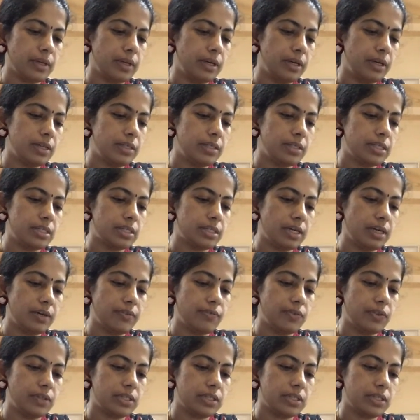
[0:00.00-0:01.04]
I just have
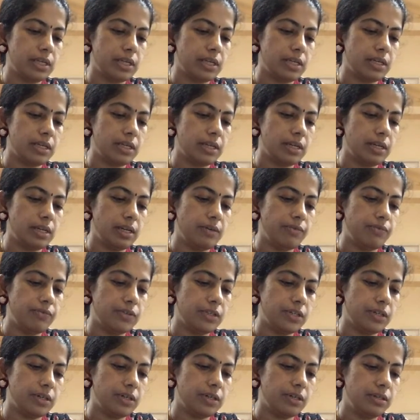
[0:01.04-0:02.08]
this lighting left
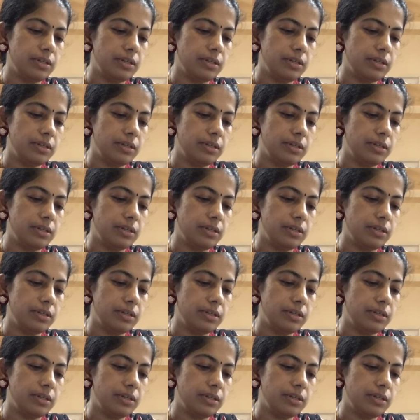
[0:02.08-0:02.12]
here.